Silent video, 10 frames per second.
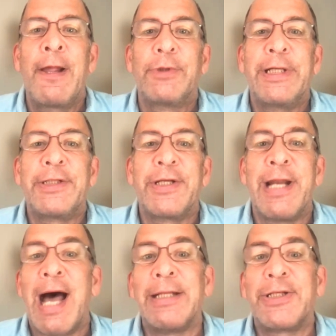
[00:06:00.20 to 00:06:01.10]
is a
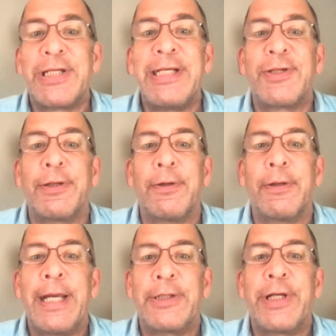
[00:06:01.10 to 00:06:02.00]
non-seasonal
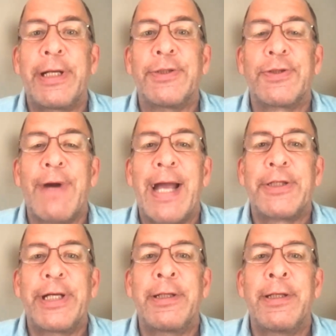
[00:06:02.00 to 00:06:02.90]
itching and
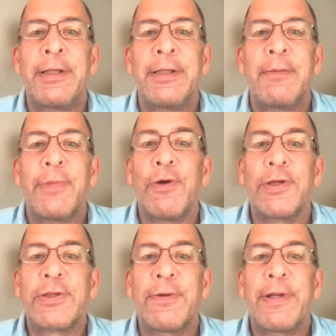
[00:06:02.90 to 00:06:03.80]
scratching, but
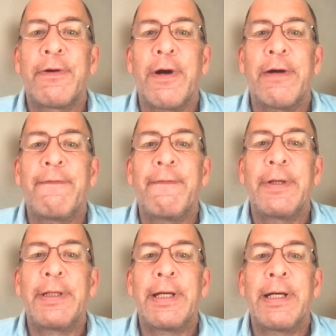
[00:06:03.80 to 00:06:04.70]
also there are
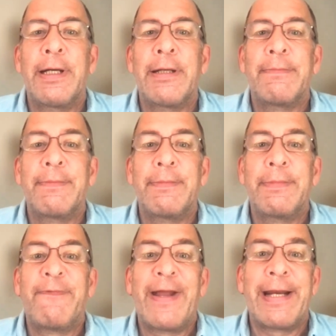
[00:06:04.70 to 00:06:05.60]

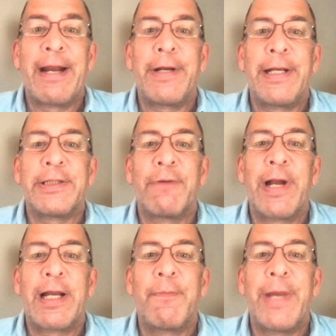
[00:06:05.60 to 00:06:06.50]
veterinarians that
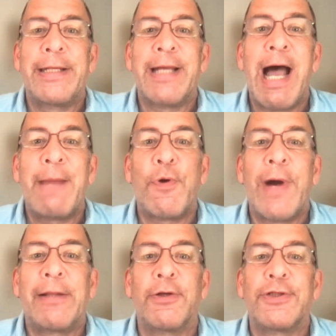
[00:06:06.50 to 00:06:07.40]
recommend
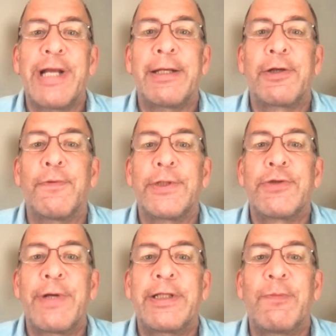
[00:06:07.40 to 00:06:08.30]
hypoallergenic or
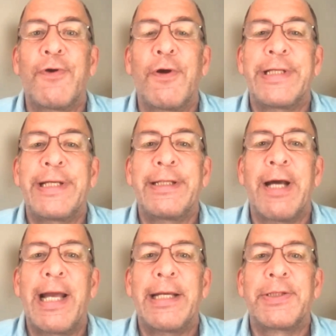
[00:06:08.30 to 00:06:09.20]
restricted protein
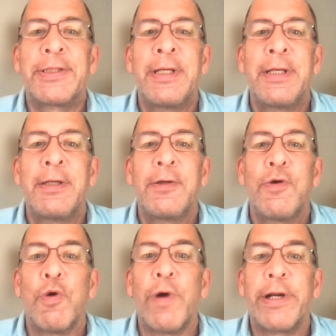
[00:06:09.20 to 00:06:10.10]
diets,
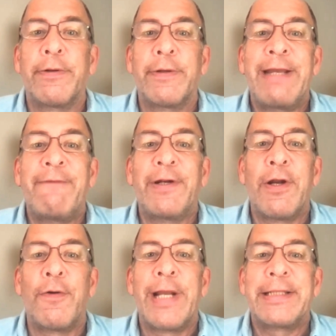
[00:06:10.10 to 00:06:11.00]
or what are even
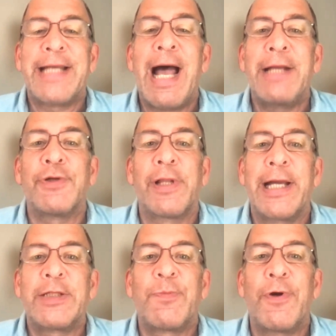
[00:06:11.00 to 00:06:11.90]
known as
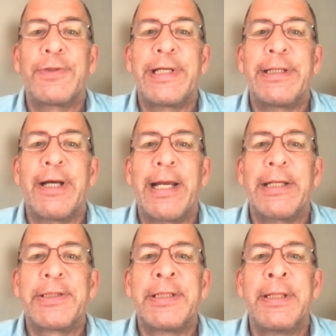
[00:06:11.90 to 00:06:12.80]
hydrolyzed protein
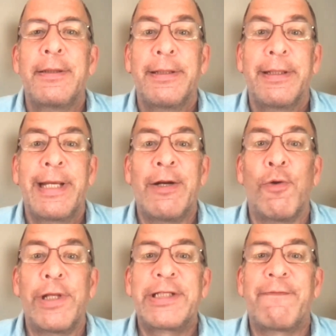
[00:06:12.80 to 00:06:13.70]
diets. In
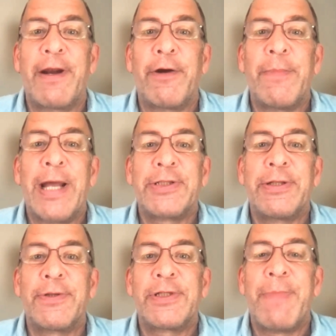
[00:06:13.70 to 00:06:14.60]
holistic veterinary medicine, there
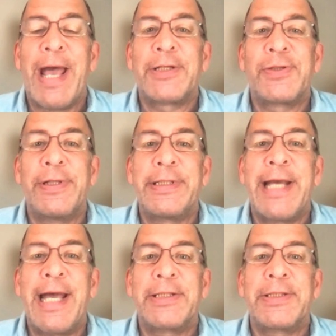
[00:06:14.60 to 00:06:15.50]
are some excellent
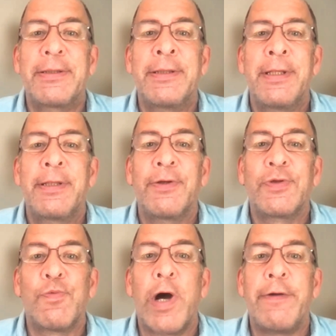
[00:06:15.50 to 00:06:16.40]
tests.
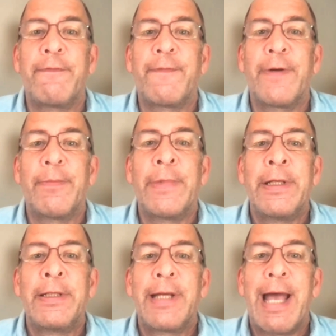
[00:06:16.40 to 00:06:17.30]
There's one from
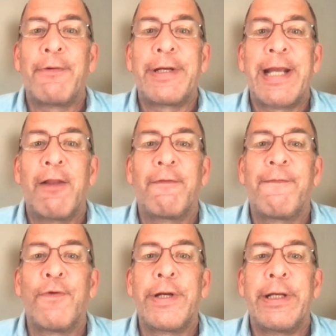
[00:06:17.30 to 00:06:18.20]
out in
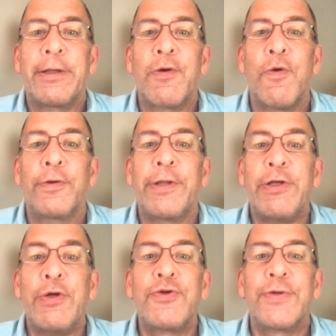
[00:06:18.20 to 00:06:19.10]
California called the
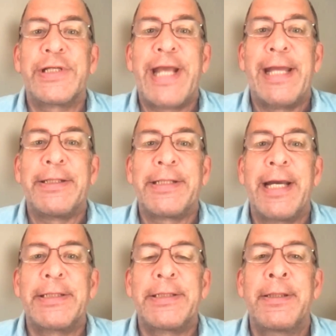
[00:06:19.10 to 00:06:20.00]
NutriScan
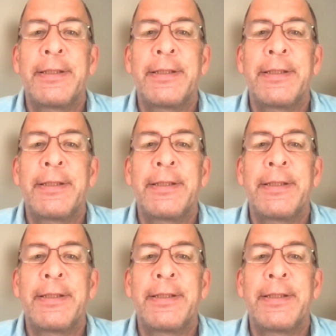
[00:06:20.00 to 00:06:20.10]
test,